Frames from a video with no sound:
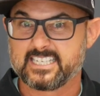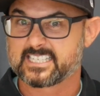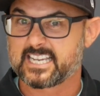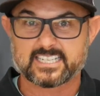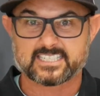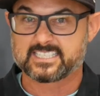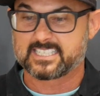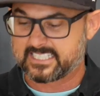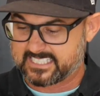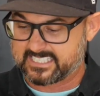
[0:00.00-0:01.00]
He's got
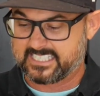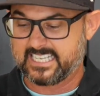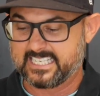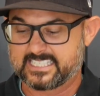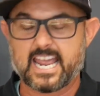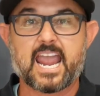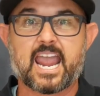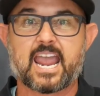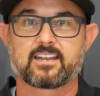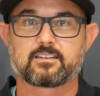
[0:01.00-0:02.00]
a diseased
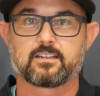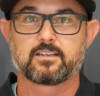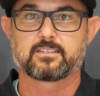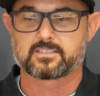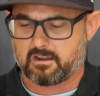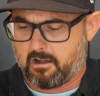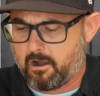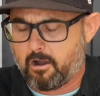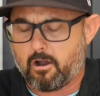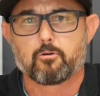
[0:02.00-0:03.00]
hand. And he's like,
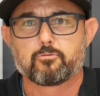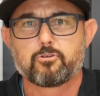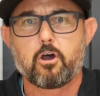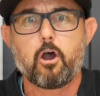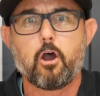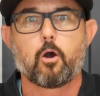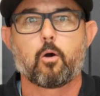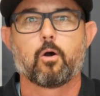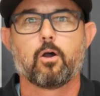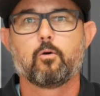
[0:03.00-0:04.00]
oh
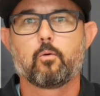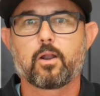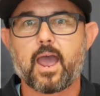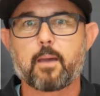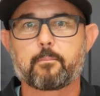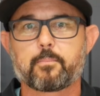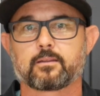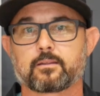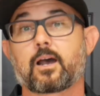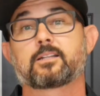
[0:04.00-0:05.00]
no, what
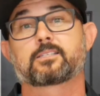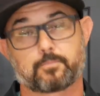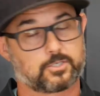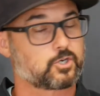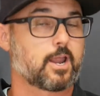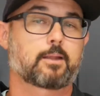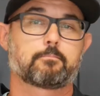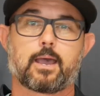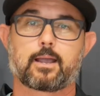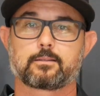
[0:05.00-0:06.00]
happened? God said, put your hand
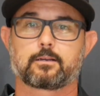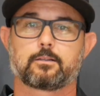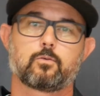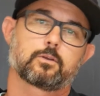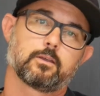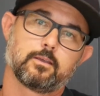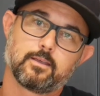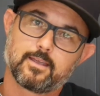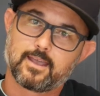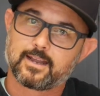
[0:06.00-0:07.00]
back in the cloak.
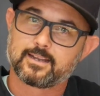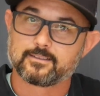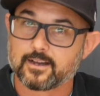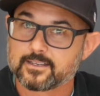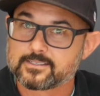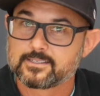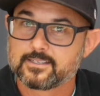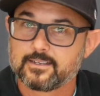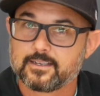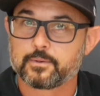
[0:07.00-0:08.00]
And he does.
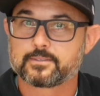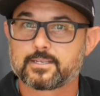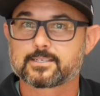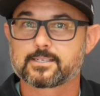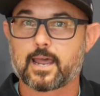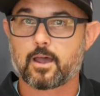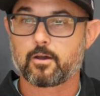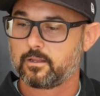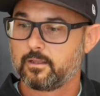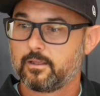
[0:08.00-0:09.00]
When he takes it out,
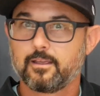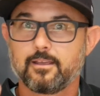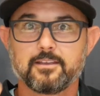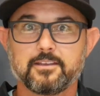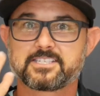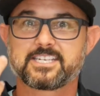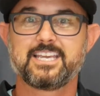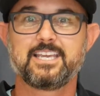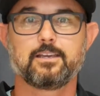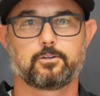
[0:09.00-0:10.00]

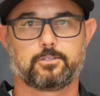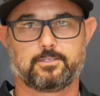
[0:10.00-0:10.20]
it's healed.